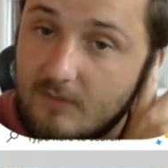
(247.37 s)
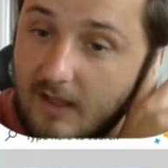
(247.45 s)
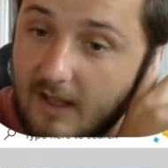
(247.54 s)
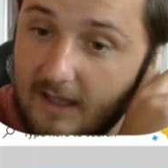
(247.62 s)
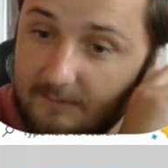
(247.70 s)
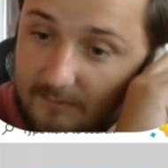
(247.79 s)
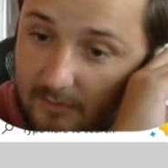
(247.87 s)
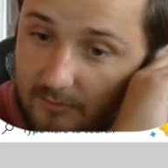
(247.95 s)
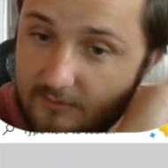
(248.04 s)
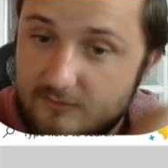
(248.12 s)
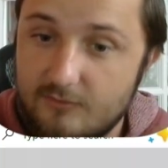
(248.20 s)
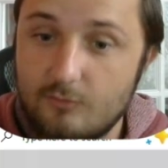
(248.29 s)
I'm
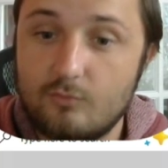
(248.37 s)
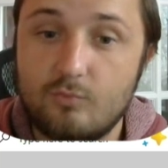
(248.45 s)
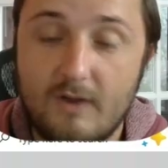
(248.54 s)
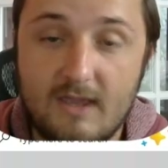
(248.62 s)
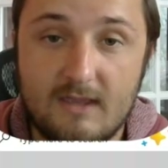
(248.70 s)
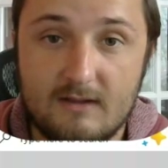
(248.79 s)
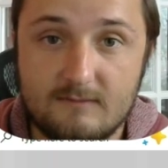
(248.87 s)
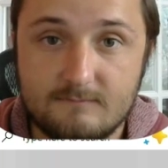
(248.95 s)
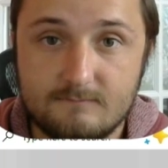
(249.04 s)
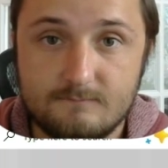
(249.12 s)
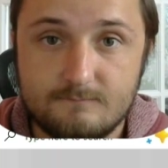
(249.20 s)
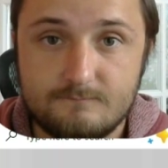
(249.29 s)
going to wait
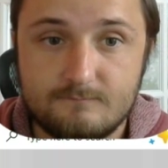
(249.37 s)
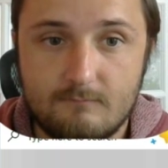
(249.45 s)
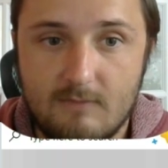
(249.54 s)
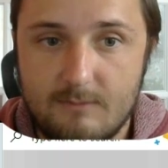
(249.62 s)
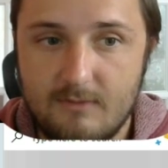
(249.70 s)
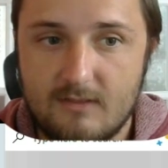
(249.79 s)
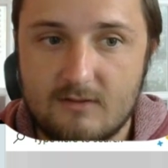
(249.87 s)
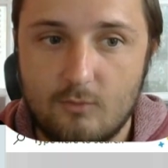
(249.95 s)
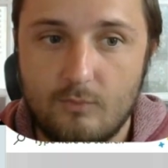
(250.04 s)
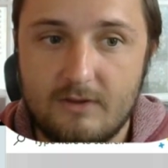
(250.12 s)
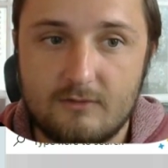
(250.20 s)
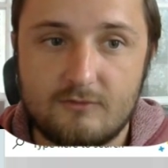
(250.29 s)
maybe like a
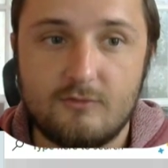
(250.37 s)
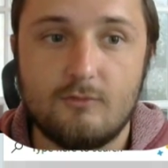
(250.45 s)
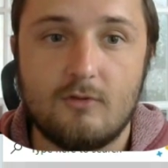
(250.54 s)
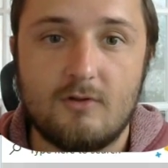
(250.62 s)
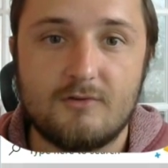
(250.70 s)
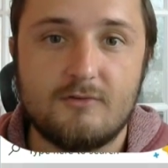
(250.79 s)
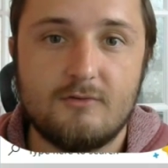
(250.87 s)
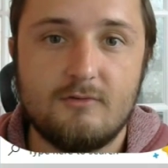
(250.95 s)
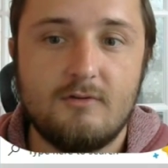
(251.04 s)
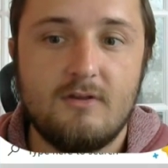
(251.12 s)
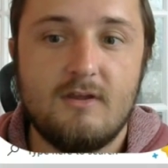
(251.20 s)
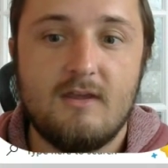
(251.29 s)
week or two longer
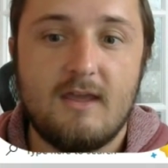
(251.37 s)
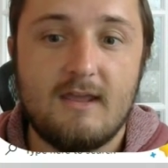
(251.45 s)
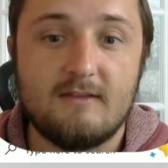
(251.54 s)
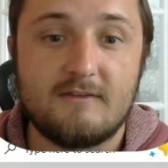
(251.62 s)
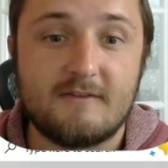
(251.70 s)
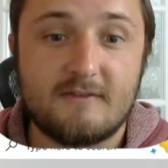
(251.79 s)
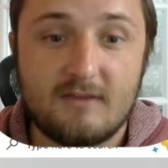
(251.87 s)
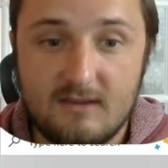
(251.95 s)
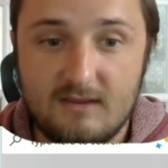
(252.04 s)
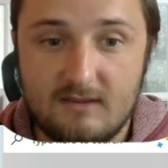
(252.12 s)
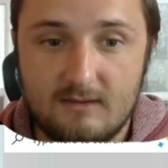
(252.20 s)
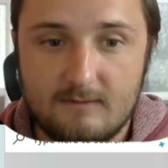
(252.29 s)
and
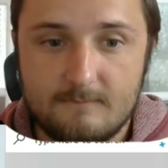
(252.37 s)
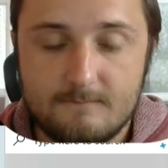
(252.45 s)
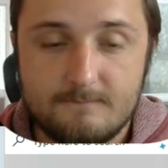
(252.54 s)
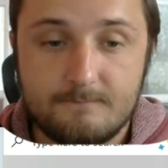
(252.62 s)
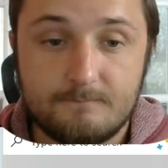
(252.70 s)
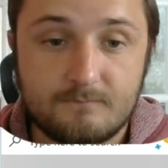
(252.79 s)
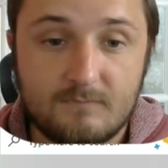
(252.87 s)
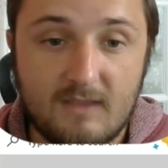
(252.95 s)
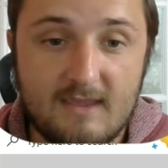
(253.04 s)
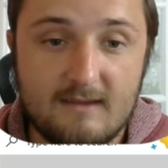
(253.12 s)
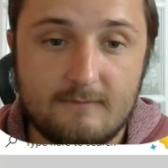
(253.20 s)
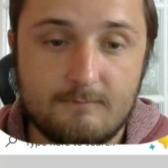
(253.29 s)
see
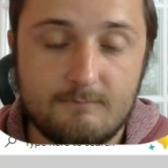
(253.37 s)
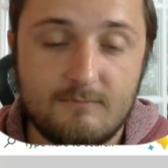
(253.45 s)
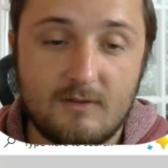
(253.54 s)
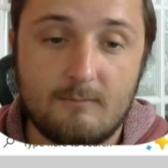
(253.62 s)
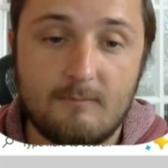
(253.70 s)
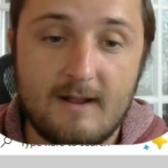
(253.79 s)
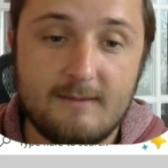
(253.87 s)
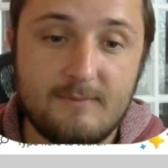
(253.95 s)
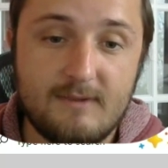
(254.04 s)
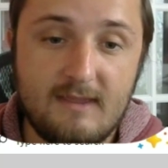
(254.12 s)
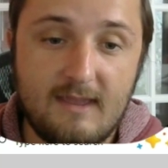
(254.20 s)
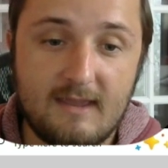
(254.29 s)
if there might
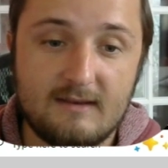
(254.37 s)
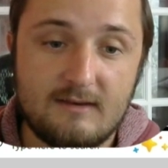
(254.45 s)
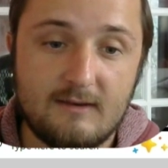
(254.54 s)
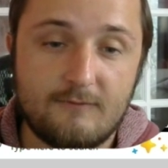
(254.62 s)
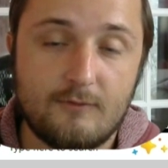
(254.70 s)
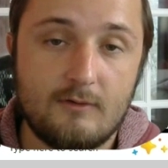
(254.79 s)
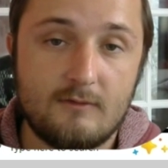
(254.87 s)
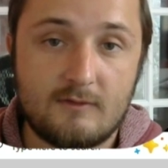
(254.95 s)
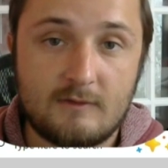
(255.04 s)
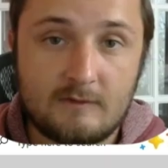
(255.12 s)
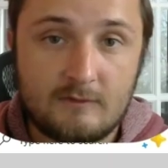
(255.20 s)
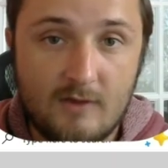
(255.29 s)
be a different
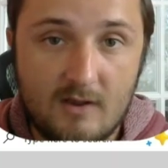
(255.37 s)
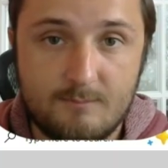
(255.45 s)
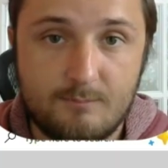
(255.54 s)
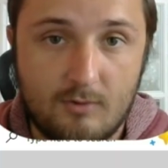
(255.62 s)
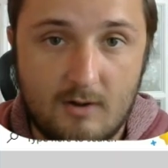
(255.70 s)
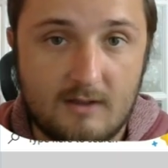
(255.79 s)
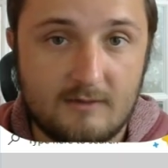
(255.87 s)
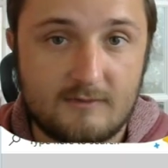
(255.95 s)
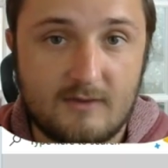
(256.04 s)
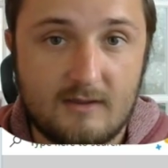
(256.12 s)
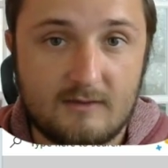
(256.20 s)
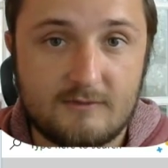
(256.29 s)
sub
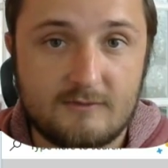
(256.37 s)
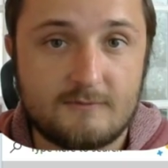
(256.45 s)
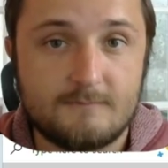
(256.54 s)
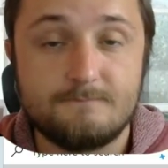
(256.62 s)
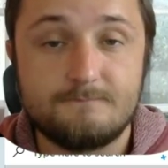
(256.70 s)
process